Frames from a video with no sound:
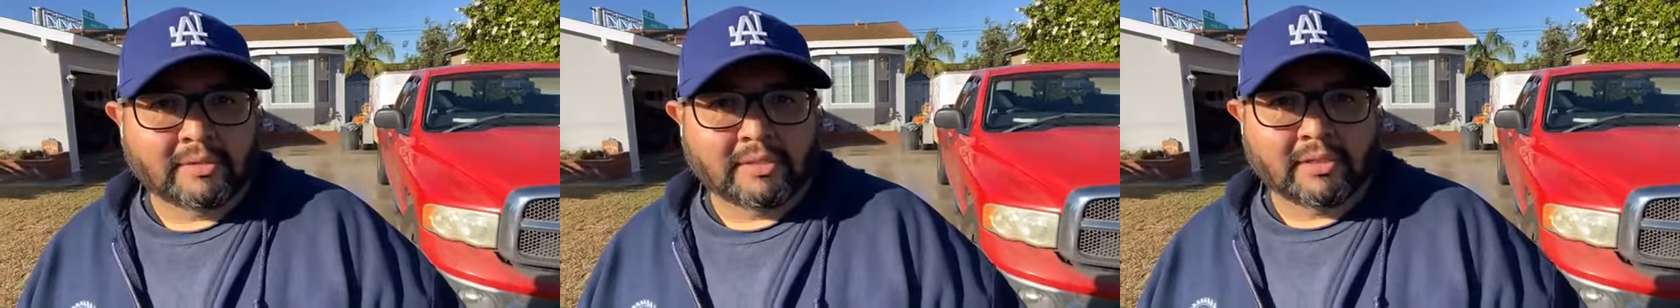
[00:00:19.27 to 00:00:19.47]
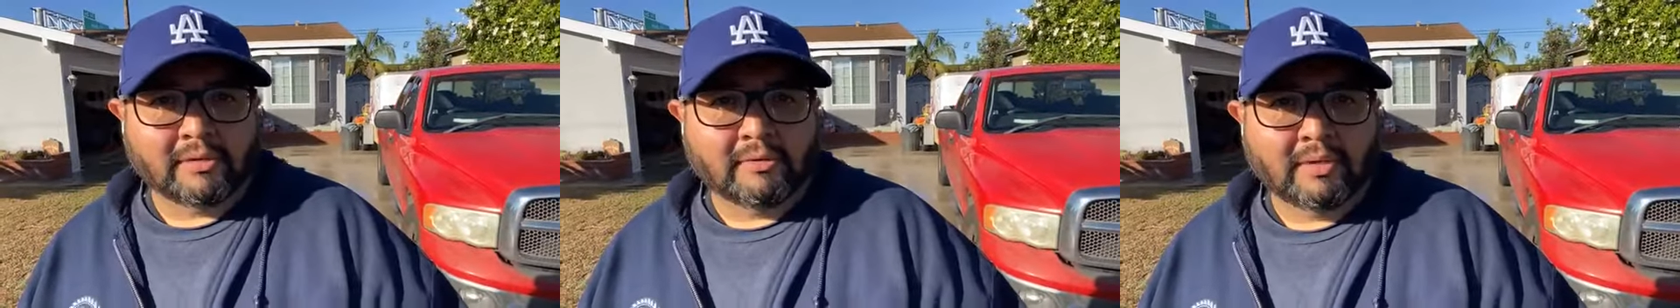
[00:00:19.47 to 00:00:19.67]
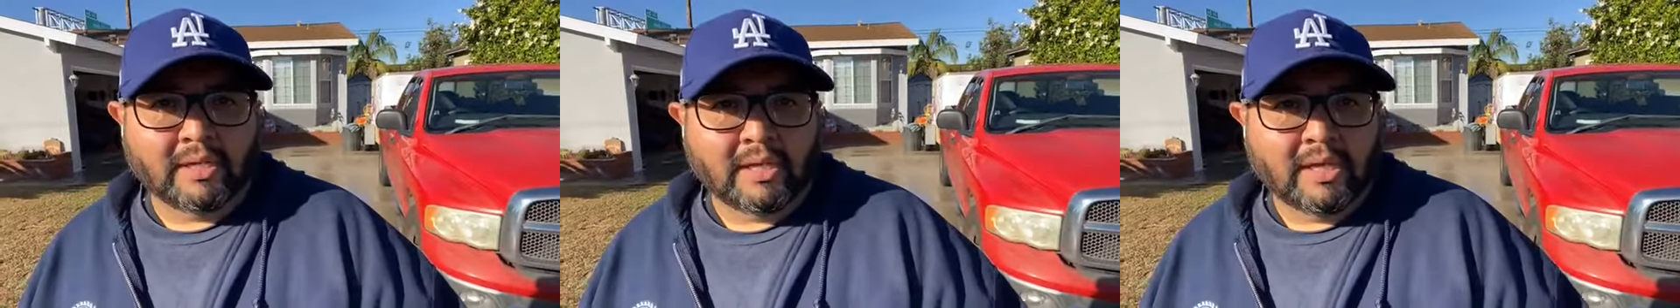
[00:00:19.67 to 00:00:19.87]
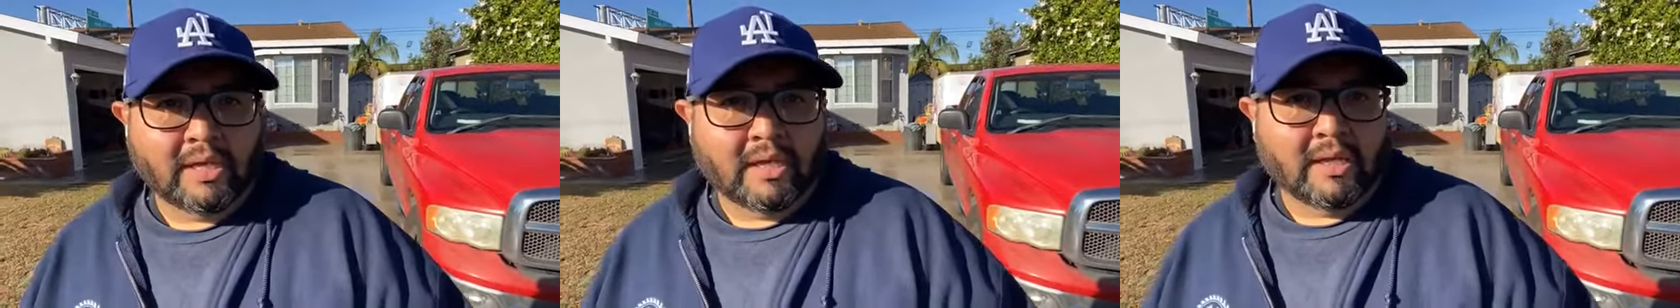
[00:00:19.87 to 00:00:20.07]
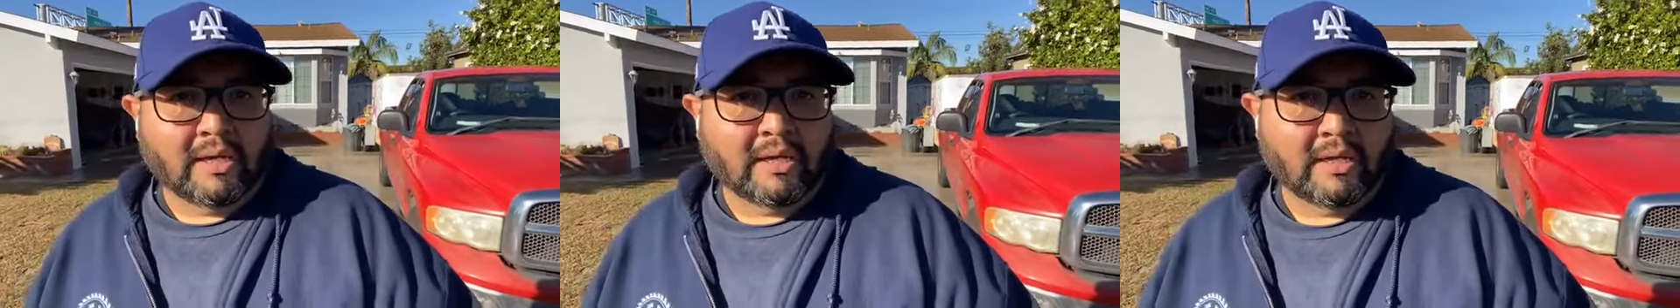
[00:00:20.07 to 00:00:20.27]
So
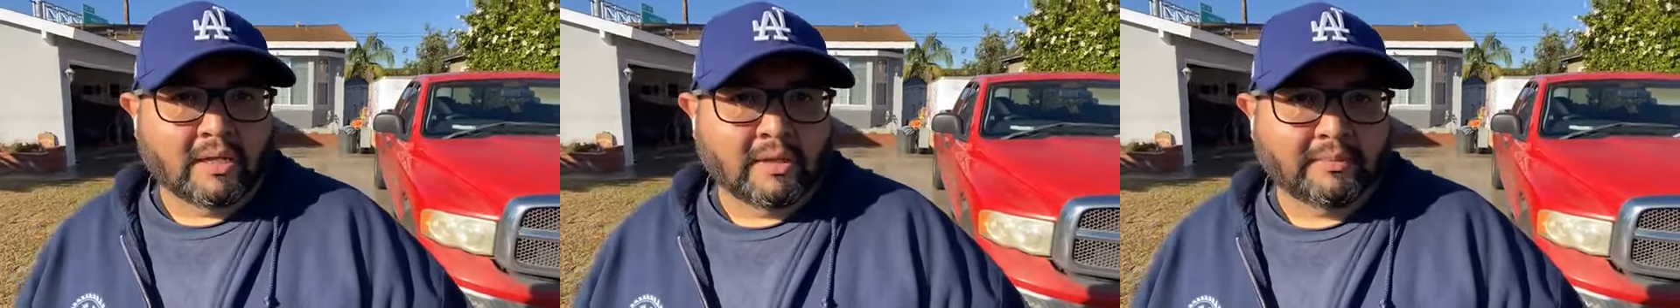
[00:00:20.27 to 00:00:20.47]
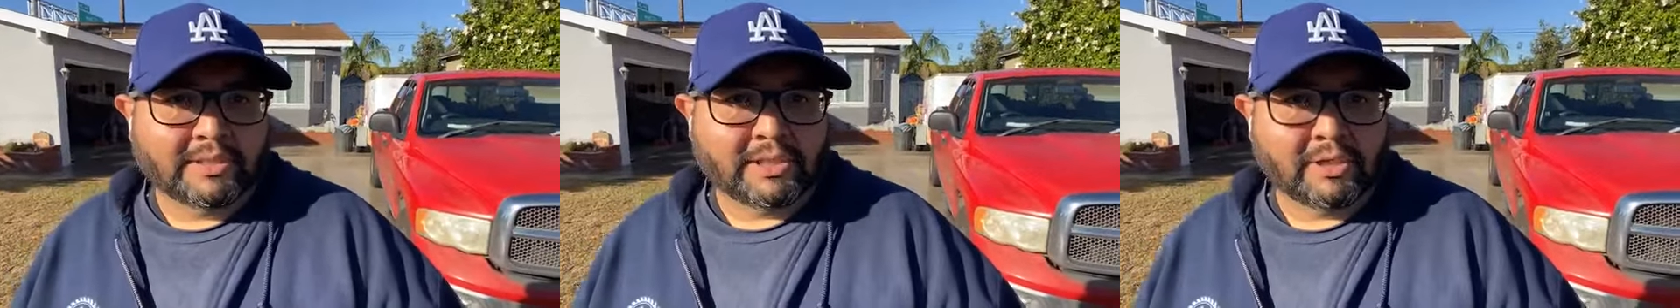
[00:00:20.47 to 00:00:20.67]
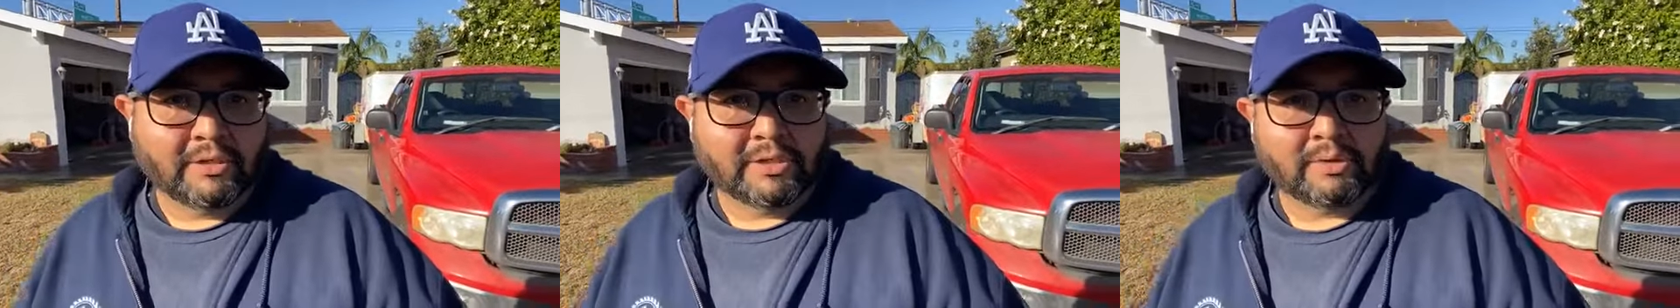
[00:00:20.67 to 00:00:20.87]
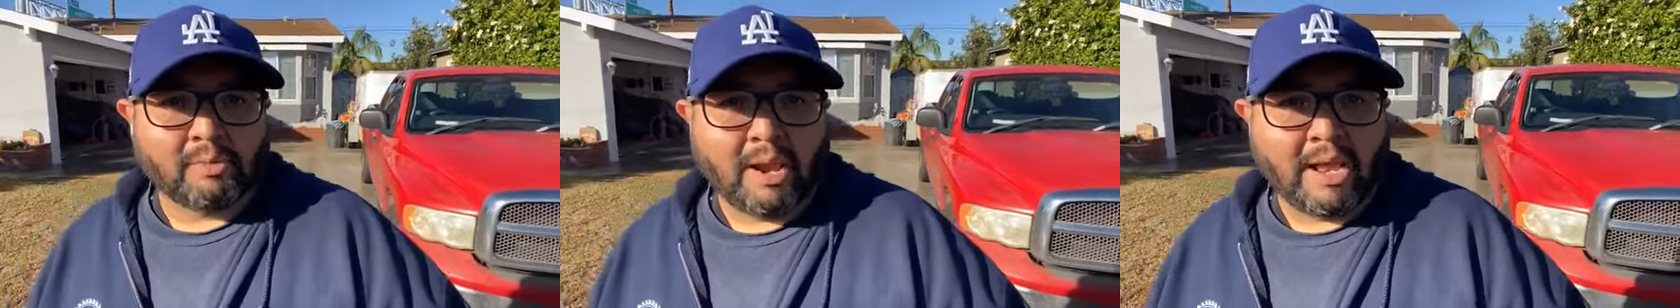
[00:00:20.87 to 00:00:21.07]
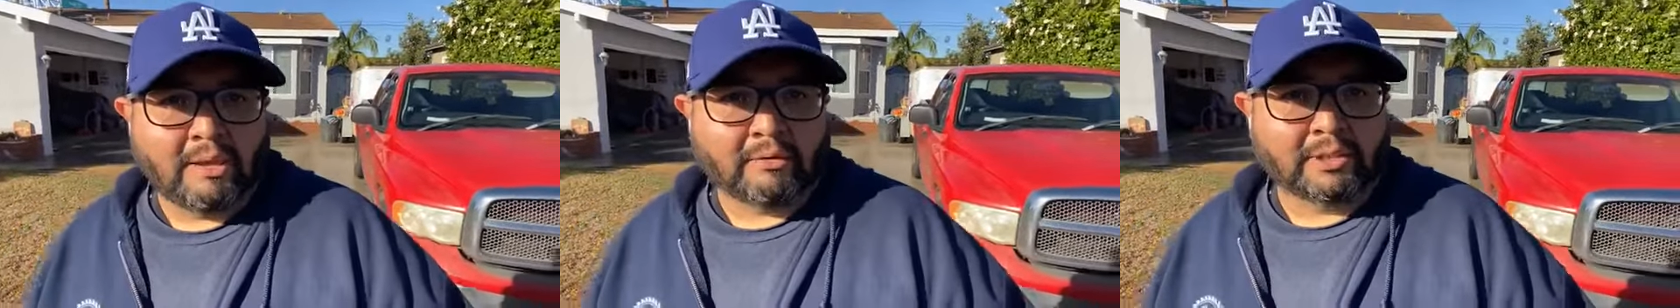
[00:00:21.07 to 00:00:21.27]
let me turn this
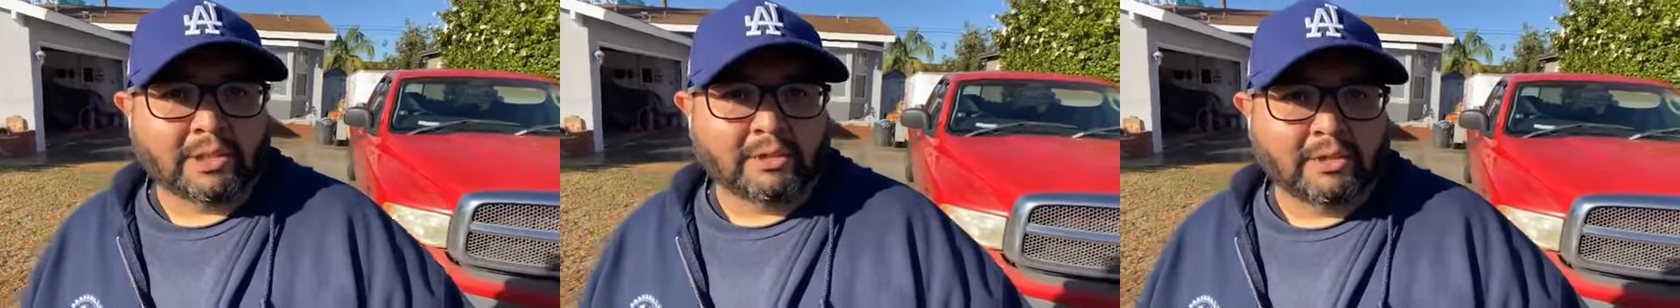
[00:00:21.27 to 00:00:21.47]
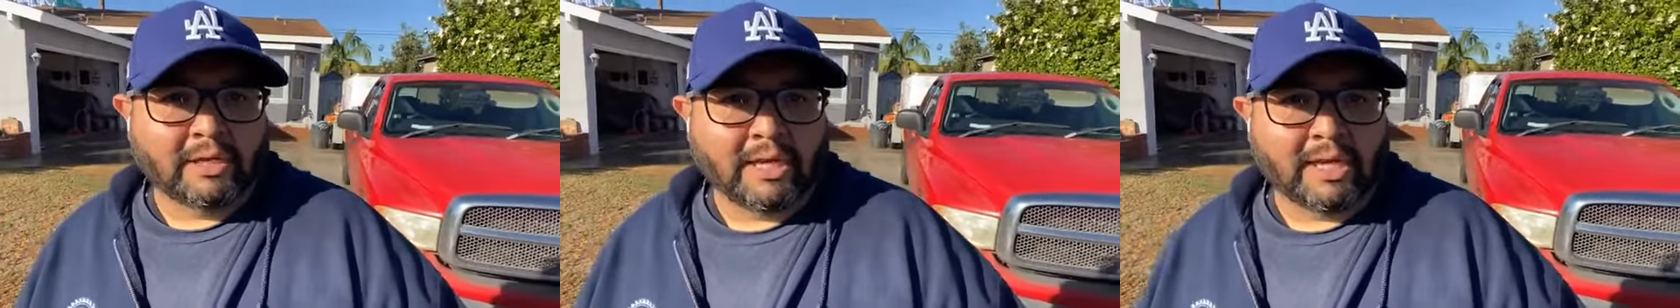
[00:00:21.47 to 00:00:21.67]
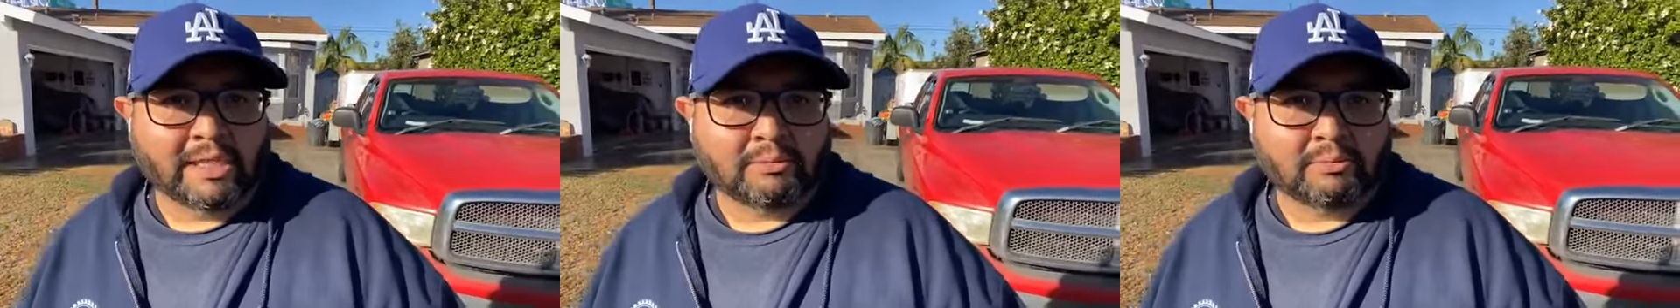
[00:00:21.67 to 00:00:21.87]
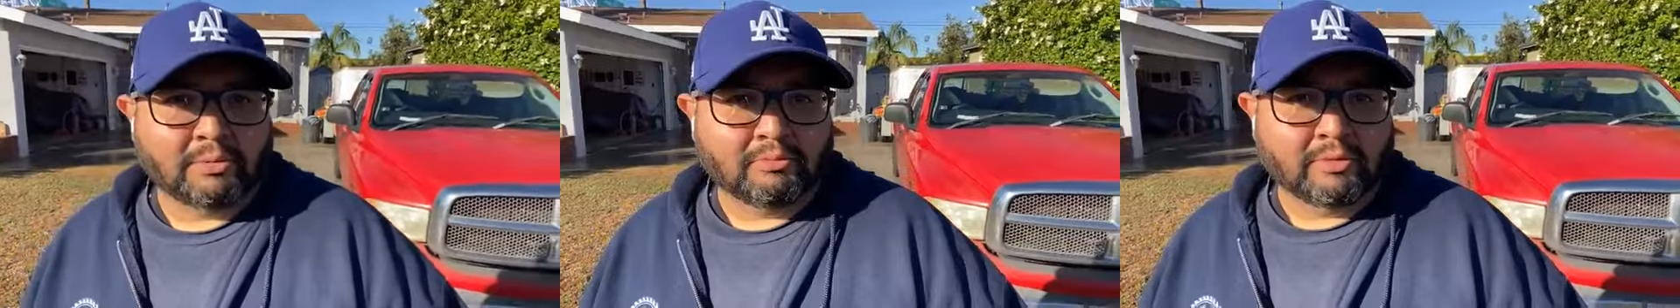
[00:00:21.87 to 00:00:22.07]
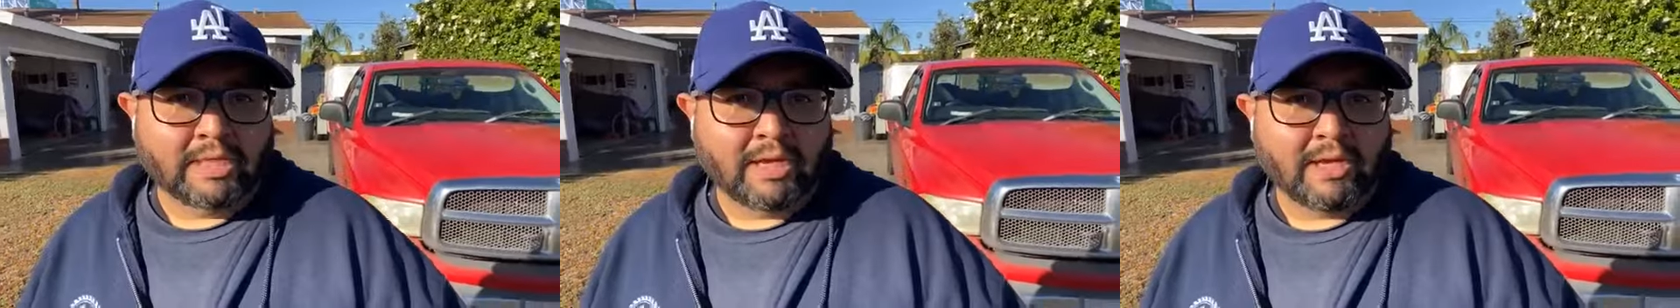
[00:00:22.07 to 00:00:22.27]
around, show you guys
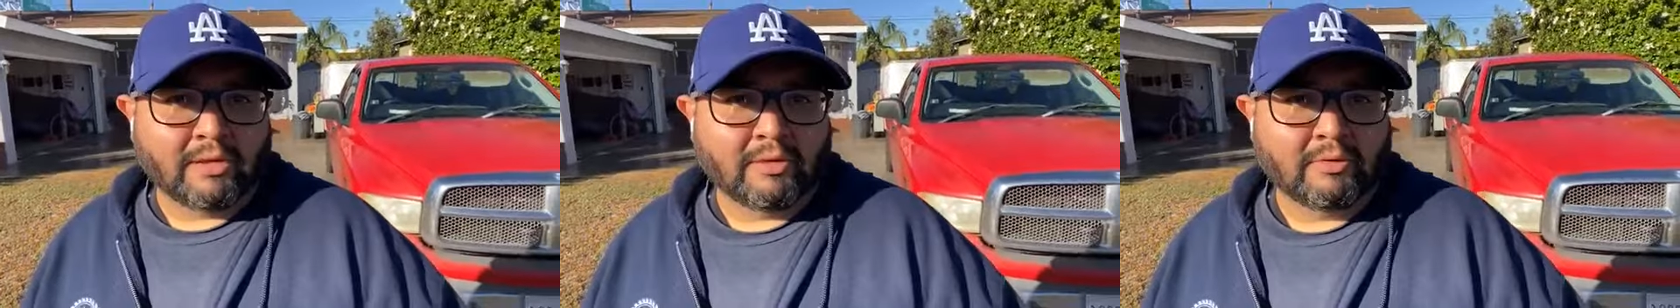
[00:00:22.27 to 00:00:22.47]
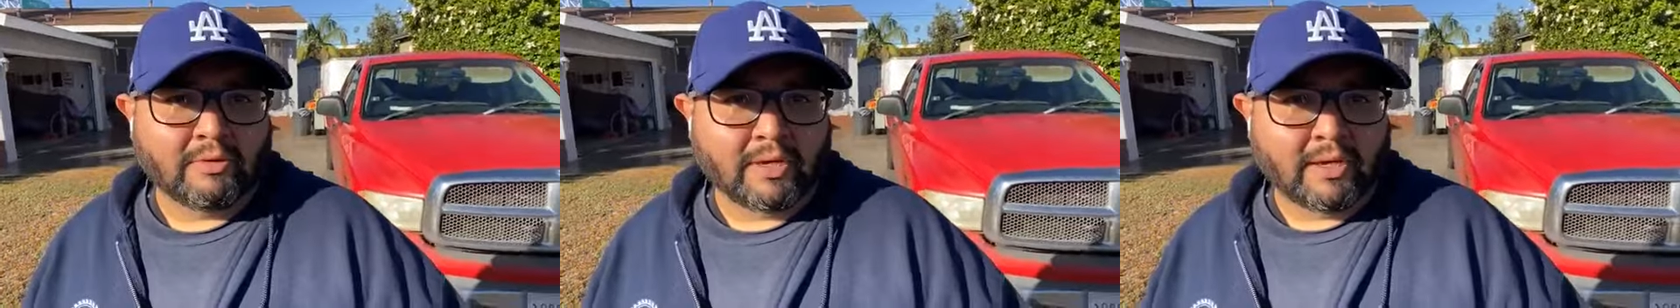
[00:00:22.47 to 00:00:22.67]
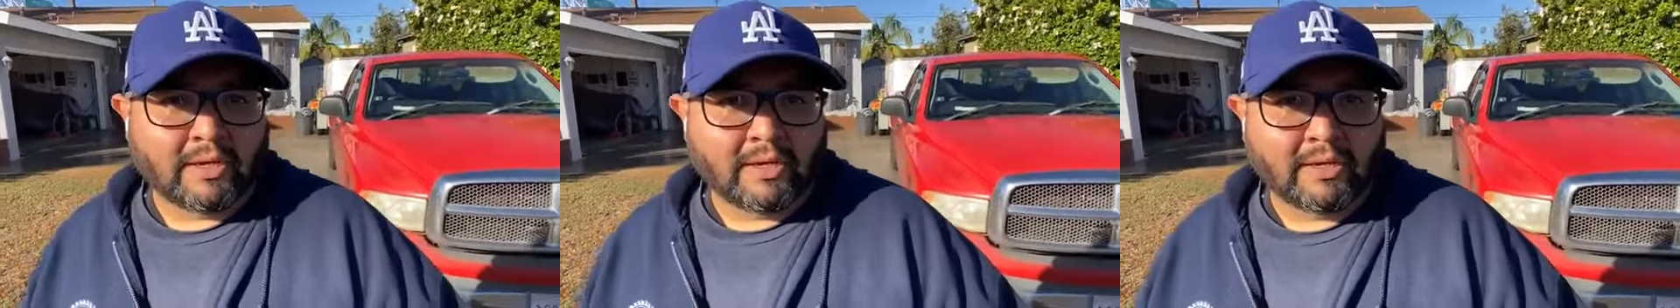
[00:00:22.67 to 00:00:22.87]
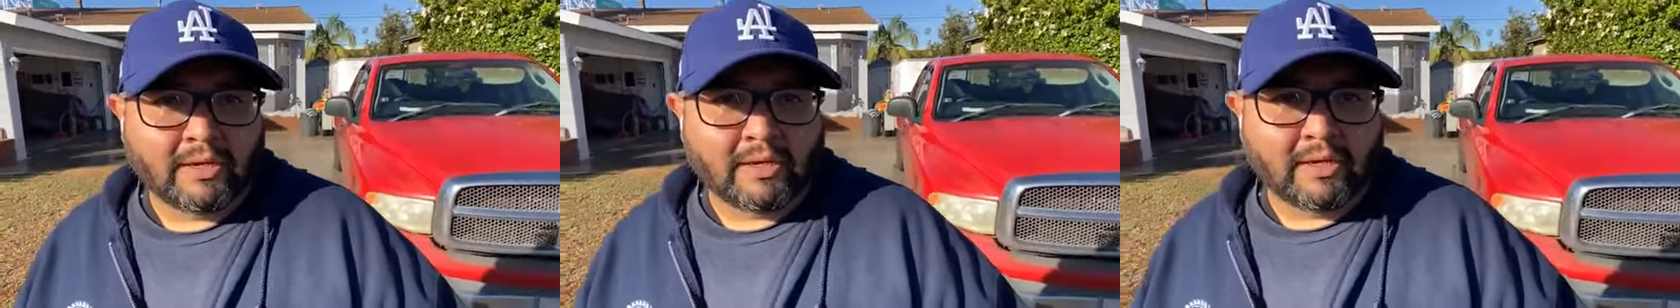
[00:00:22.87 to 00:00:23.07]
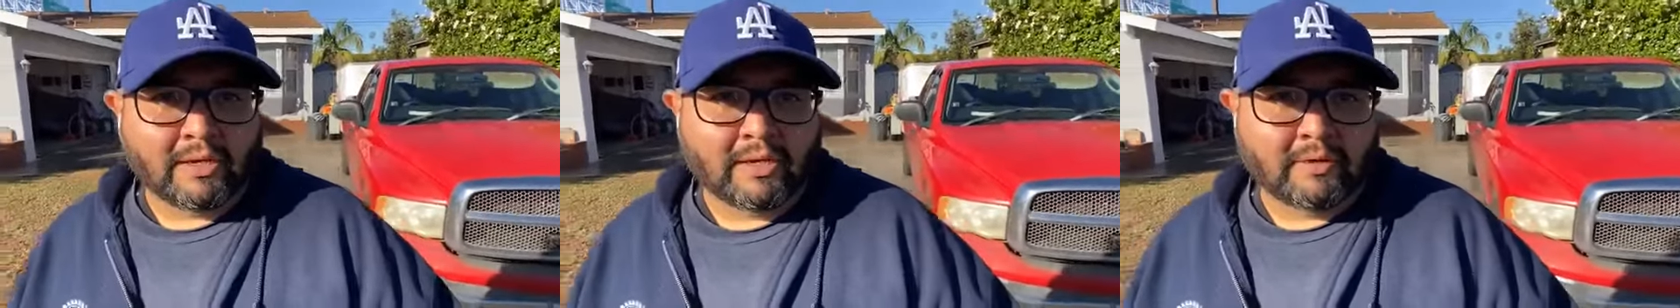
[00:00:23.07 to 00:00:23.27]
what we've got going on.